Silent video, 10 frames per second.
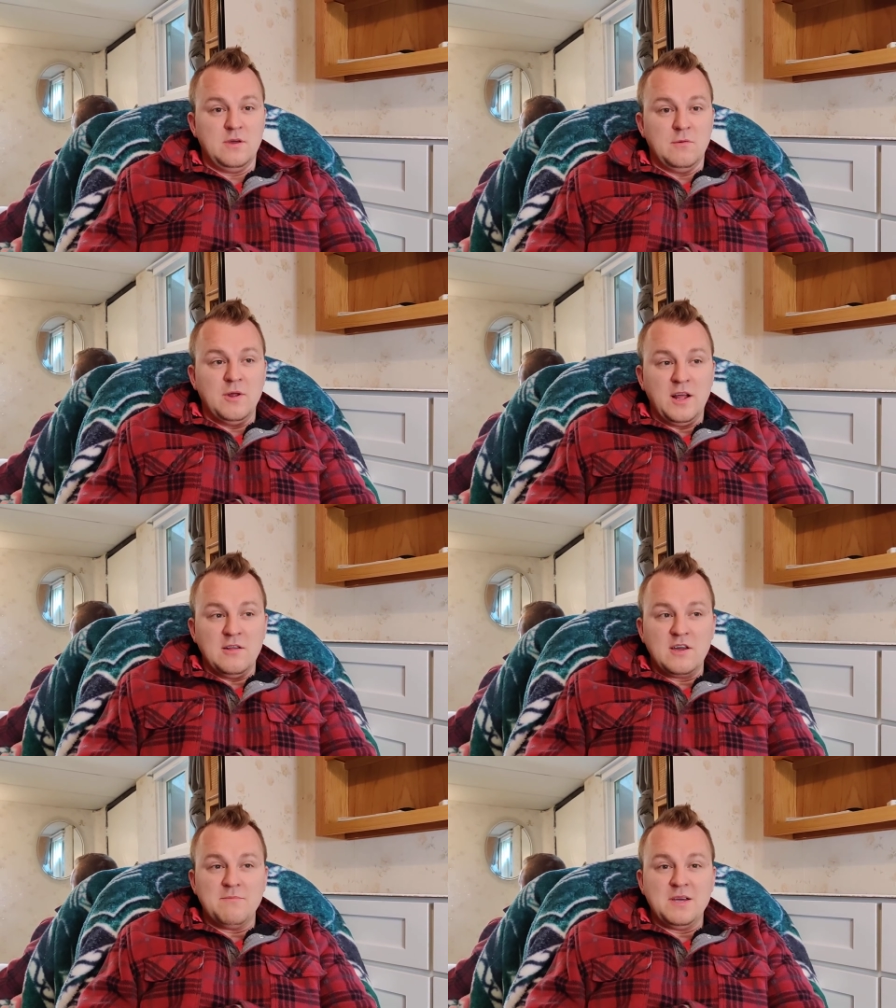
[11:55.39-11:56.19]
When I
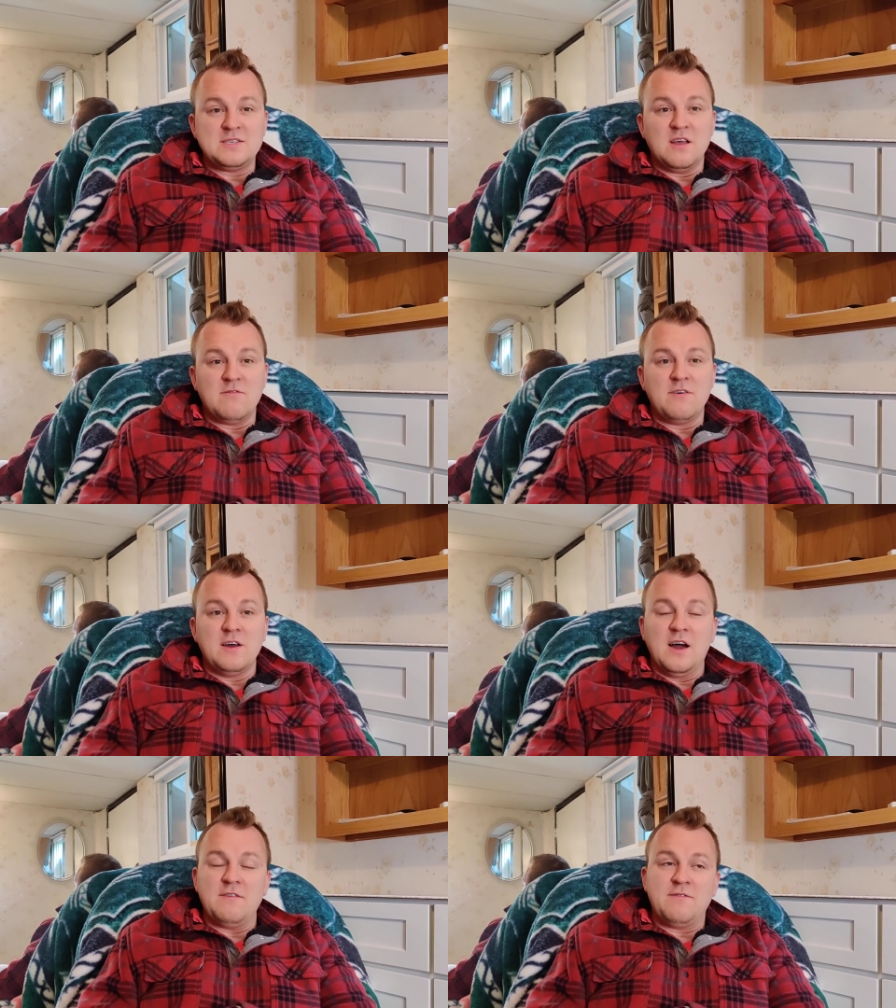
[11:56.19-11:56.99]
look at myself,
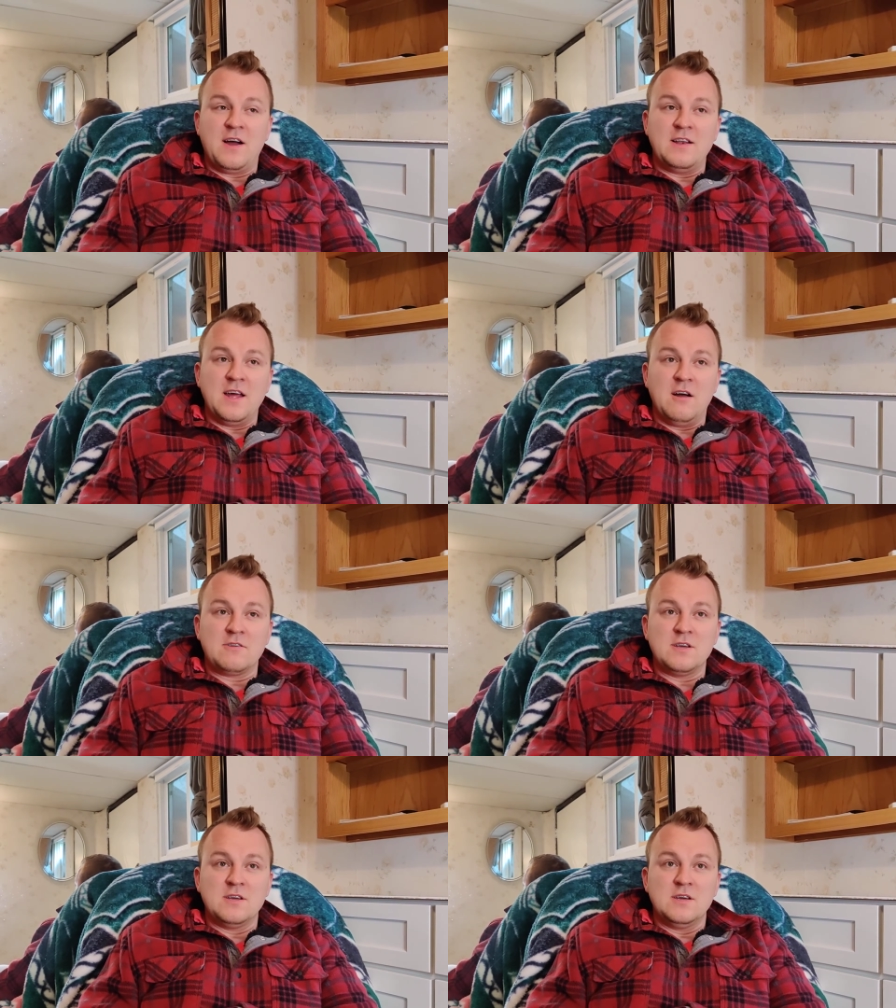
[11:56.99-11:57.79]
I find
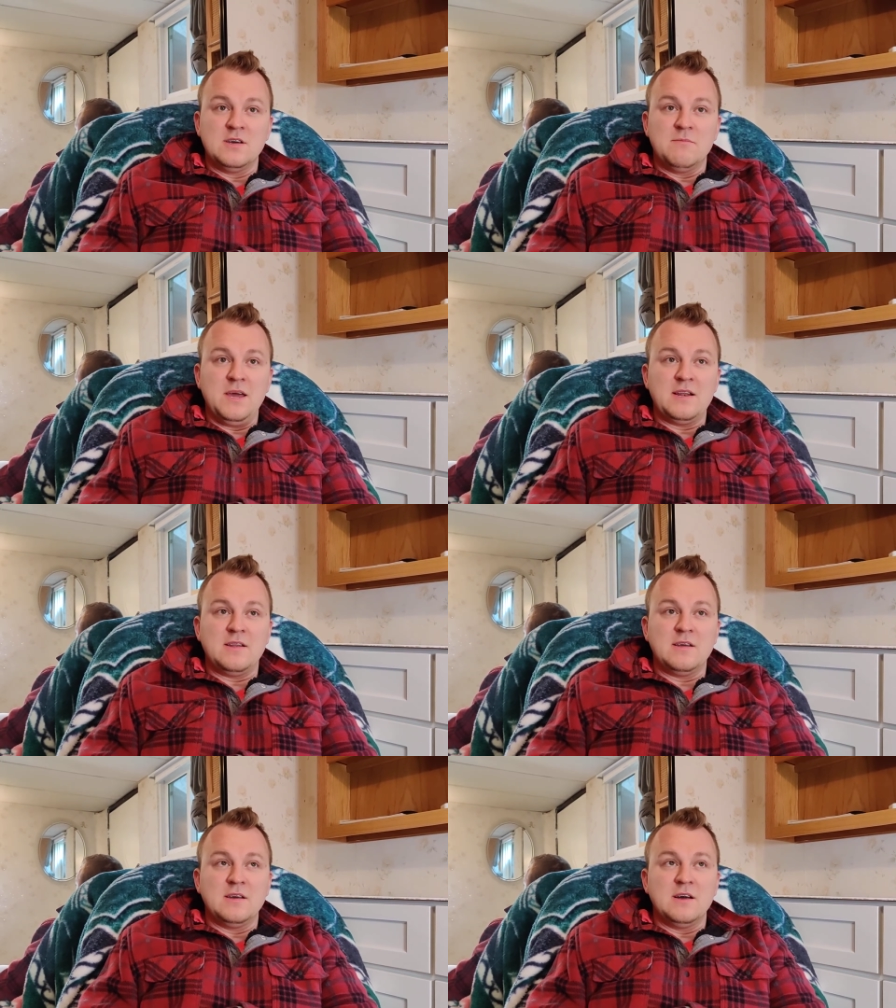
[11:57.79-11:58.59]
out,
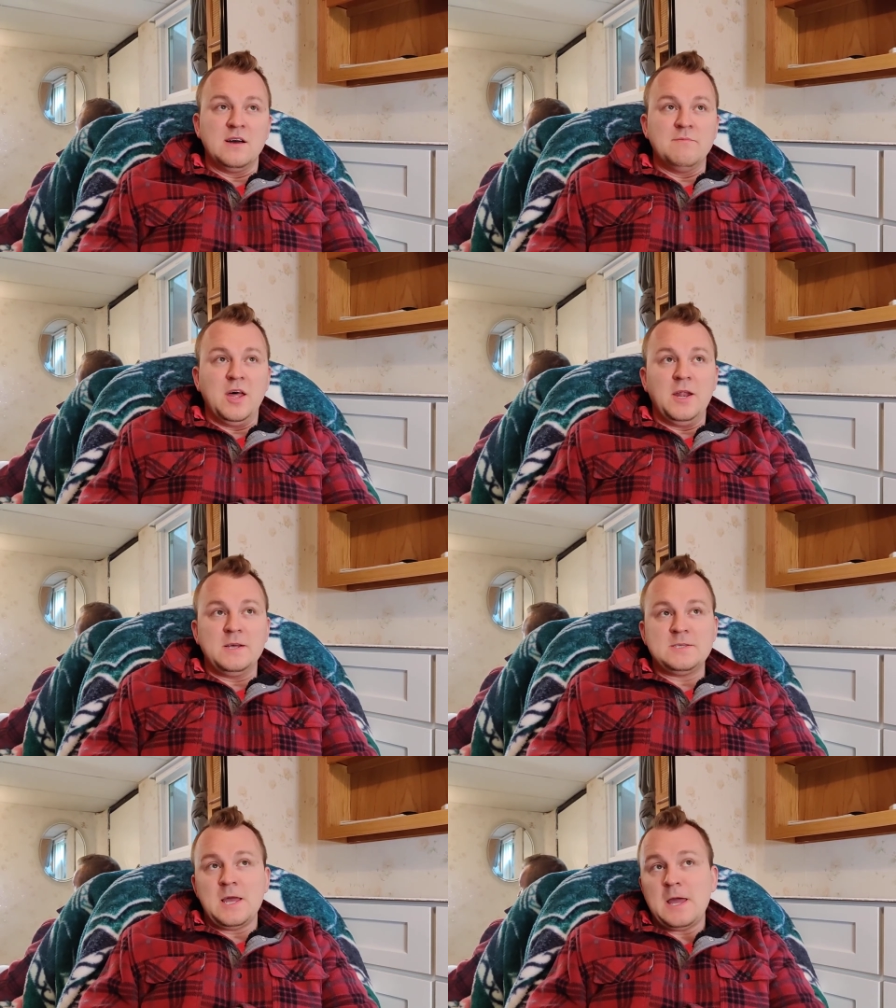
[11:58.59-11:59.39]
man, I'm not
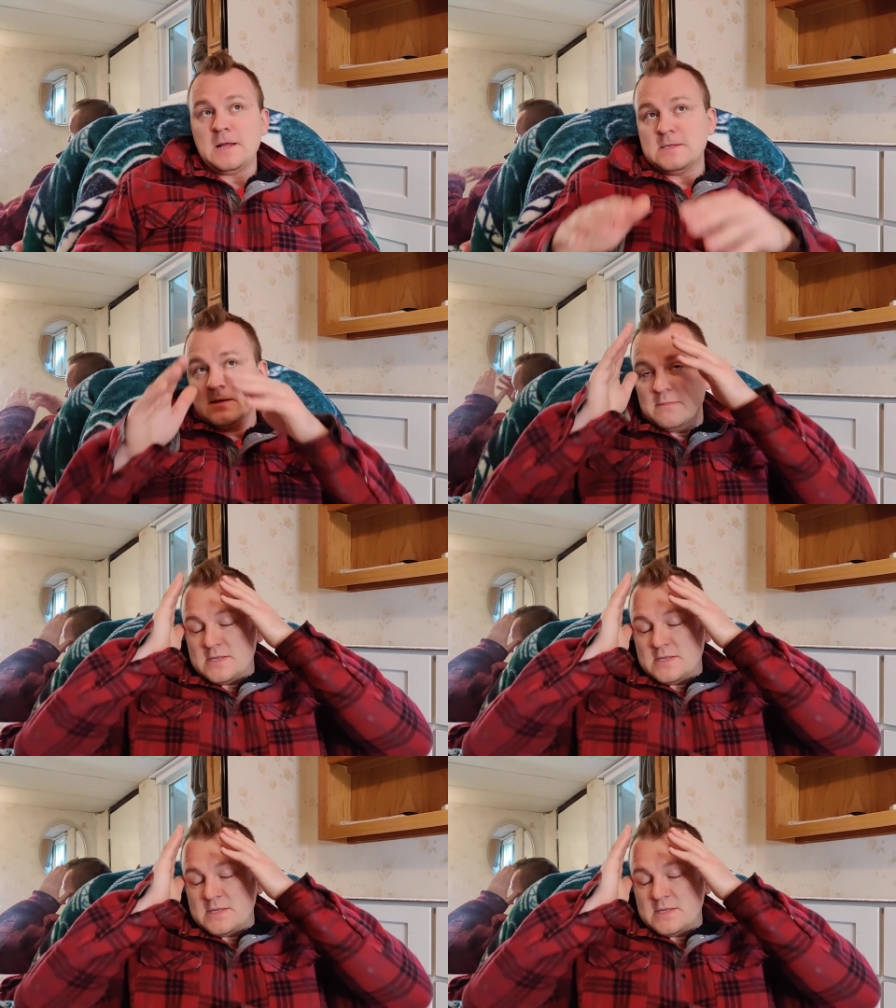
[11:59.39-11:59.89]
as handsome